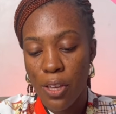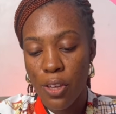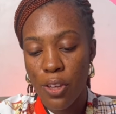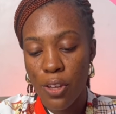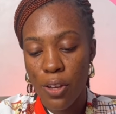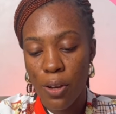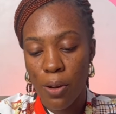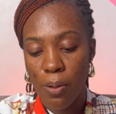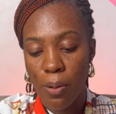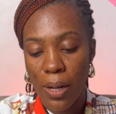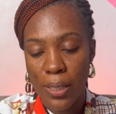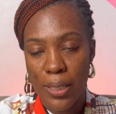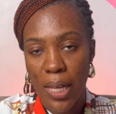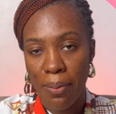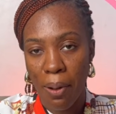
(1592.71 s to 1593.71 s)
your
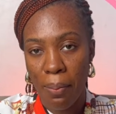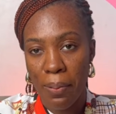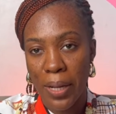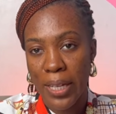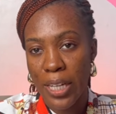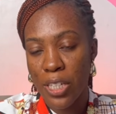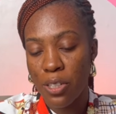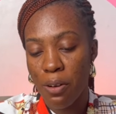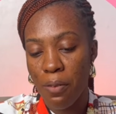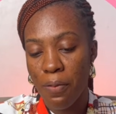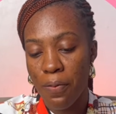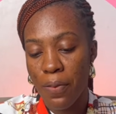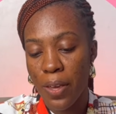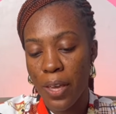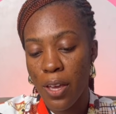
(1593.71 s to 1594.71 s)
one-time application
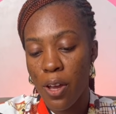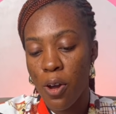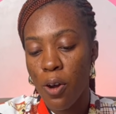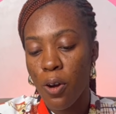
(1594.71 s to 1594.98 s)
fee